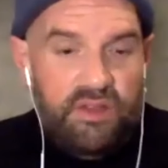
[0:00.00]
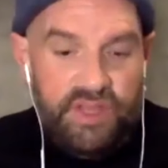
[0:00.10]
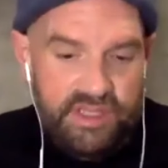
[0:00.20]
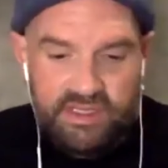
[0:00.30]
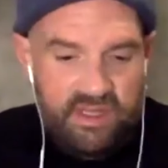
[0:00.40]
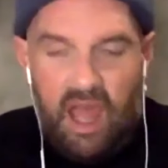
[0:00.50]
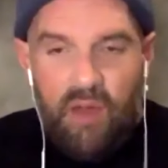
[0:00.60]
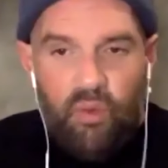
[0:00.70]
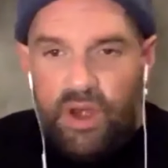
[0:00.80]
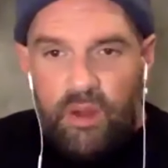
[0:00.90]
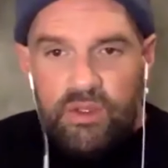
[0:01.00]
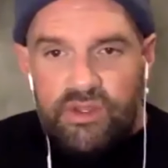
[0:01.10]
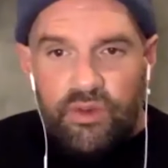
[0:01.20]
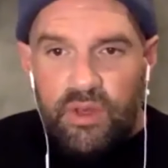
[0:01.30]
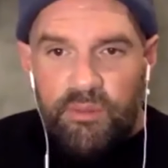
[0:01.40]
this is not what I
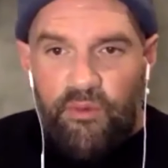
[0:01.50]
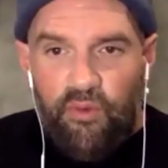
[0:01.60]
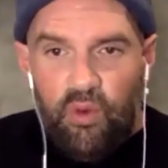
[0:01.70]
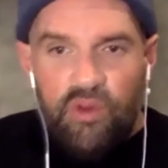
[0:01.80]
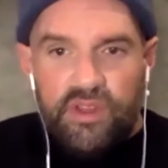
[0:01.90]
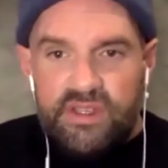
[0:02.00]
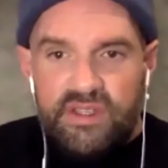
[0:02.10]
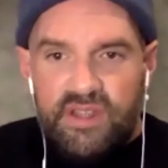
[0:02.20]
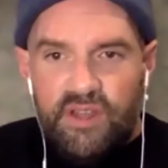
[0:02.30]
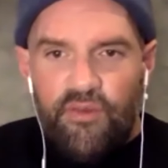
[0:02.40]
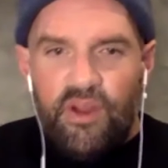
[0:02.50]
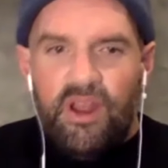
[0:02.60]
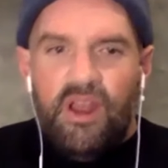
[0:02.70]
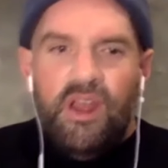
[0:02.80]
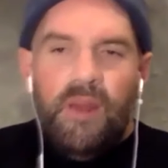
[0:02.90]
was doing before. This is different.